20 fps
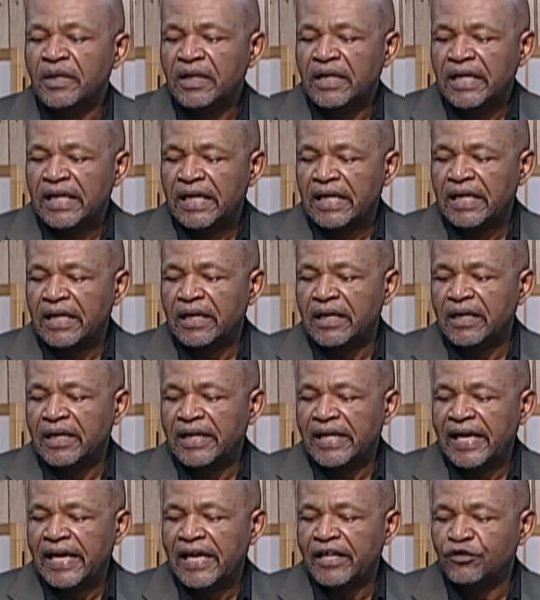
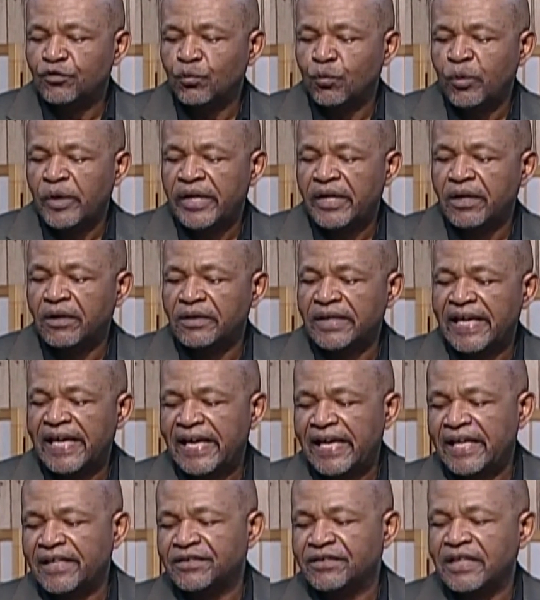as well
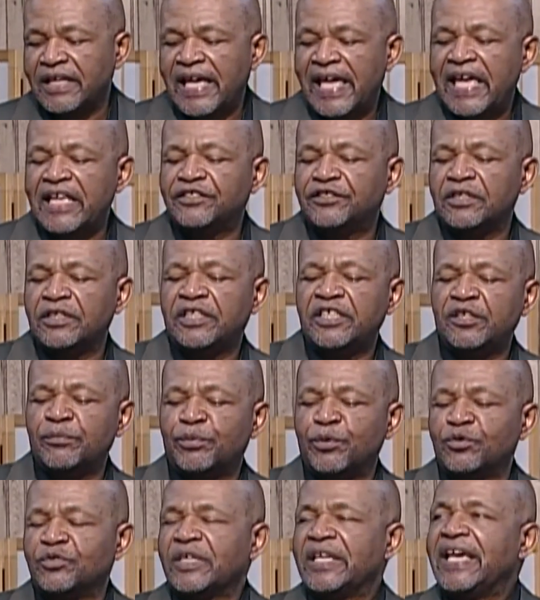as the ancient
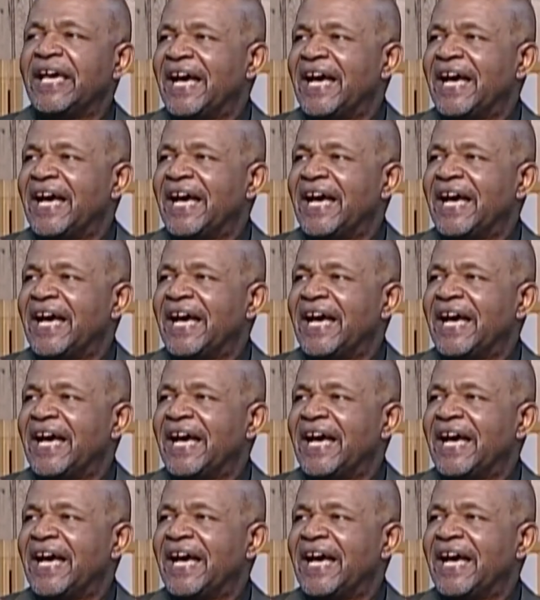Hebrews,